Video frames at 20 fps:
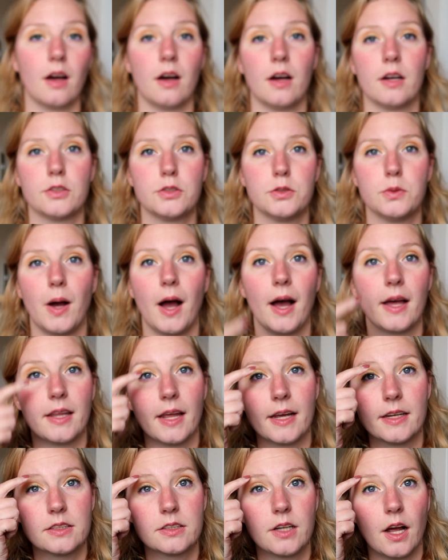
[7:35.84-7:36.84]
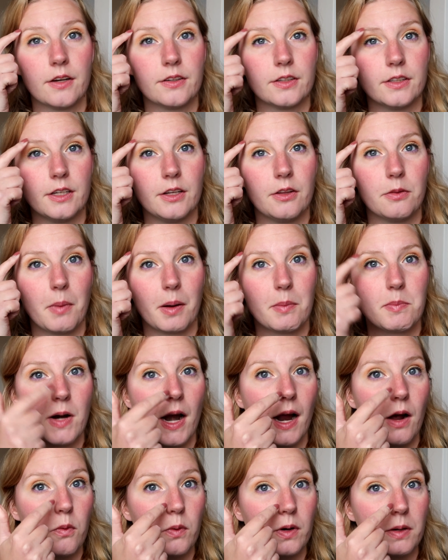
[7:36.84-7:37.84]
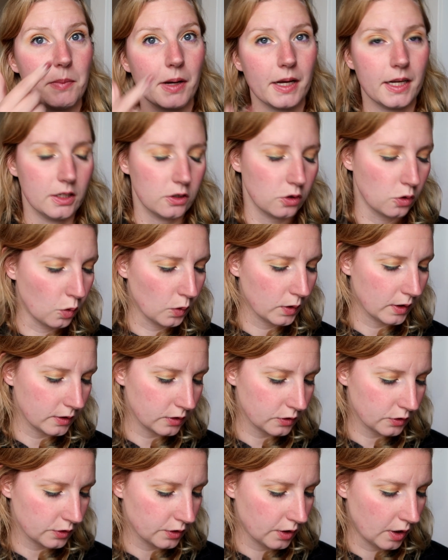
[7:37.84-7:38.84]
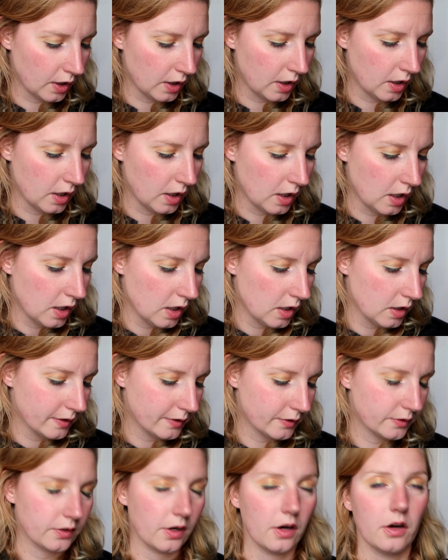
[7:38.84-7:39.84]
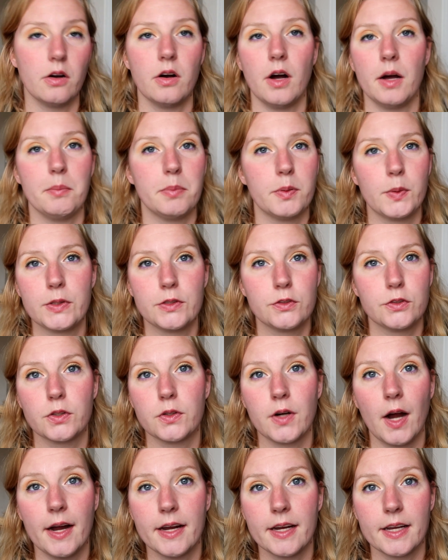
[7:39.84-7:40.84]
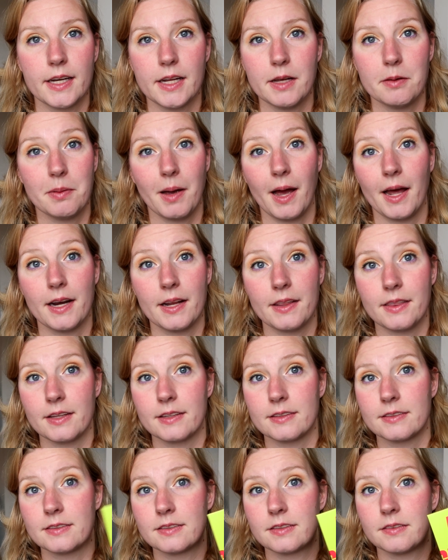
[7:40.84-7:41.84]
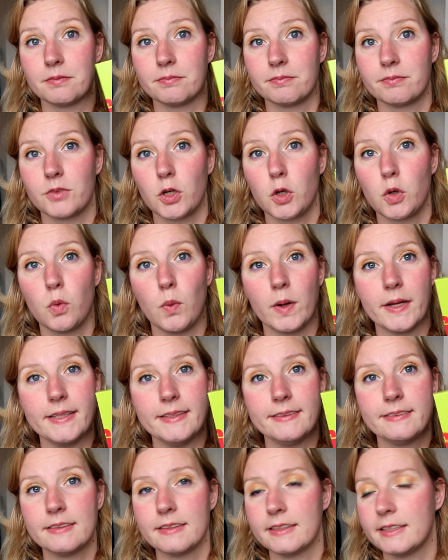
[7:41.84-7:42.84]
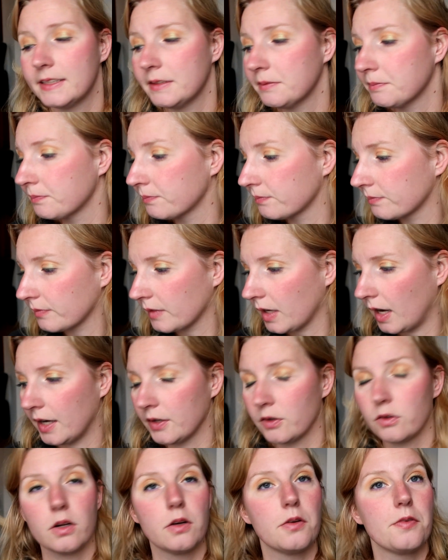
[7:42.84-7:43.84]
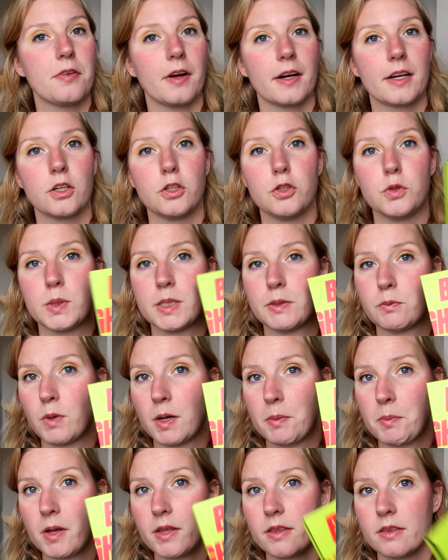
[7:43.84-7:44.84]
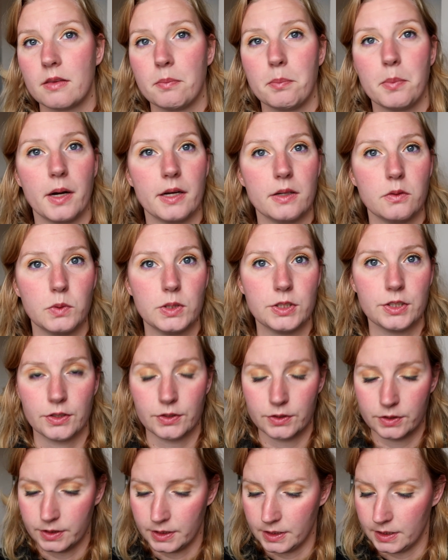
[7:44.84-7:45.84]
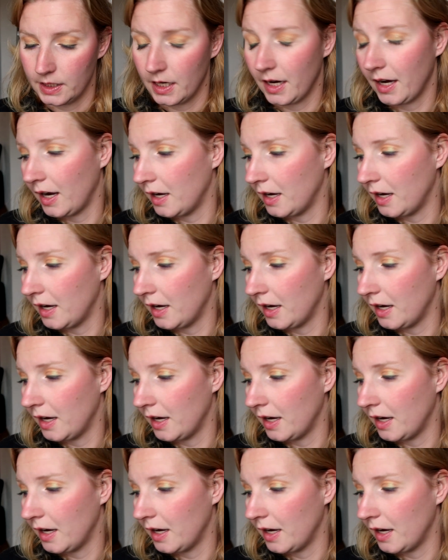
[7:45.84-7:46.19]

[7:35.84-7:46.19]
to highlight underneath my brow or in my inner corners. So I'm pretty sure I can hit pan on this quite easily. I don't know if I can do it in 1 month, but we shall see.